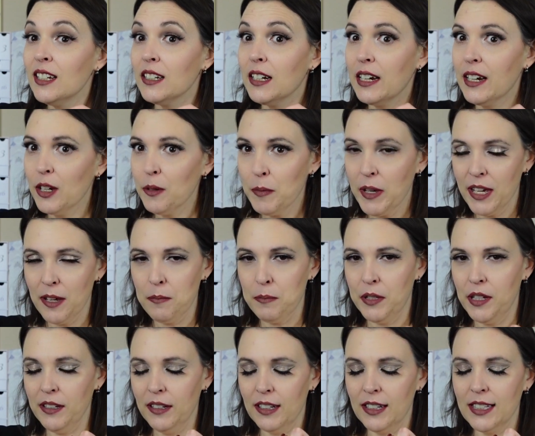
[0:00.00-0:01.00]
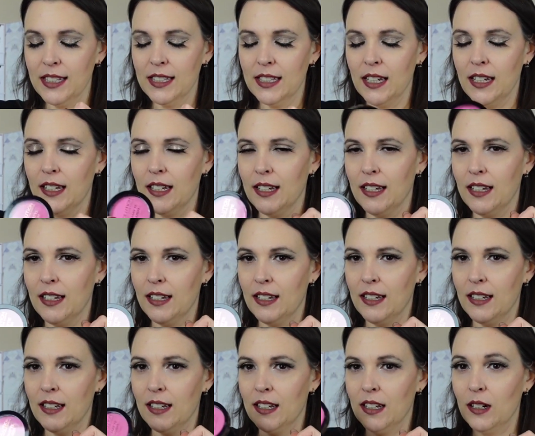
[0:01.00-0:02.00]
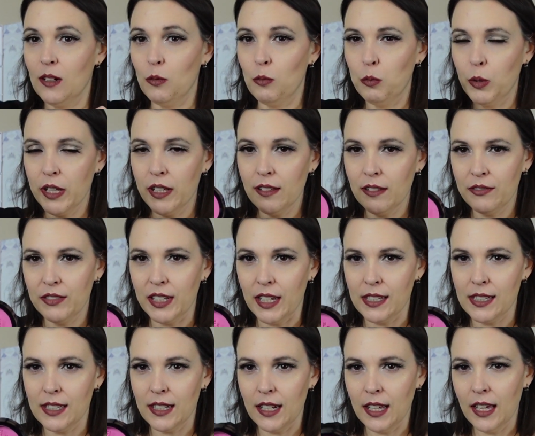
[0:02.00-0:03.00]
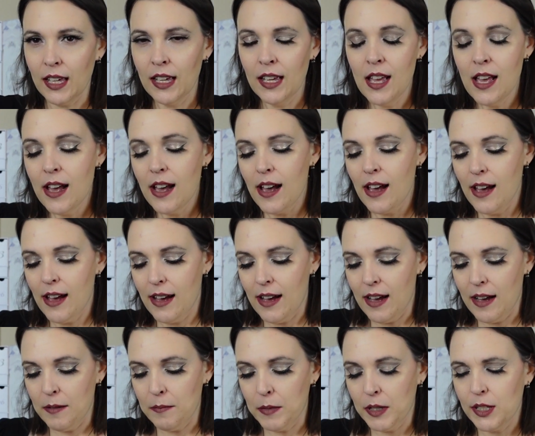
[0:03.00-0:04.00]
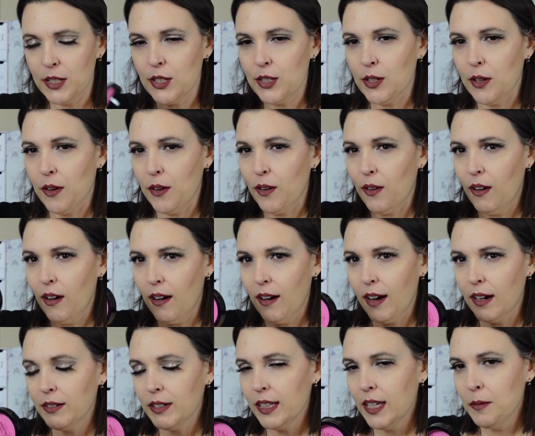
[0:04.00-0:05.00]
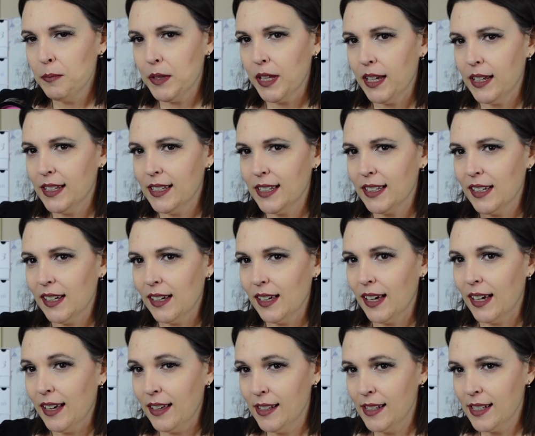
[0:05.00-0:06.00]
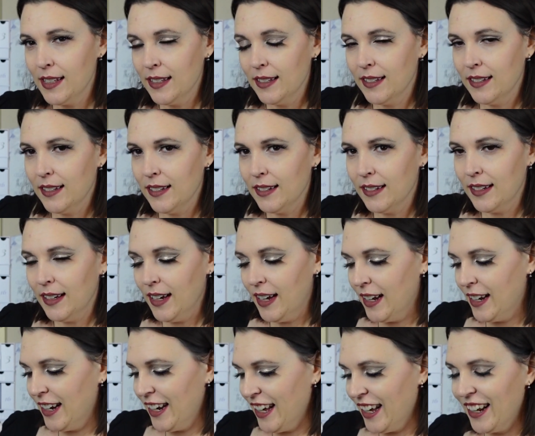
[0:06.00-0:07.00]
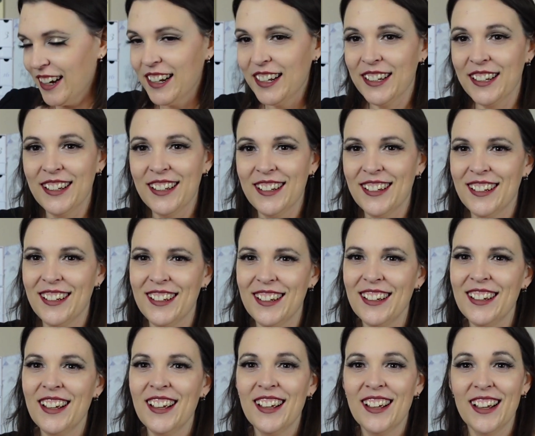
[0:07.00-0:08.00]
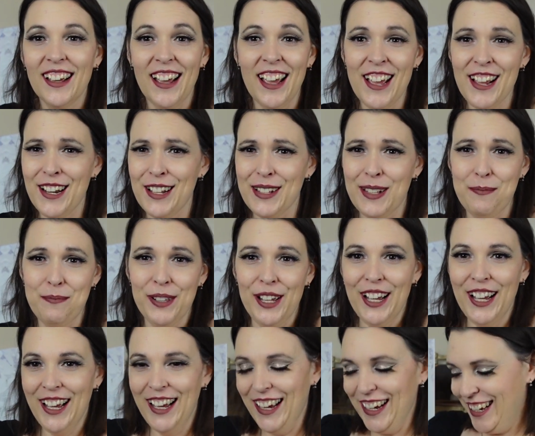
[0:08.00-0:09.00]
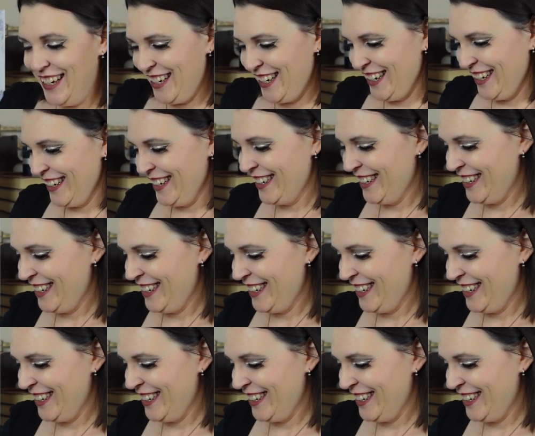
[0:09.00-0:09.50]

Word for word: new makeup looks in a wheel of destiny. So I will keep this in case I need 80s blush.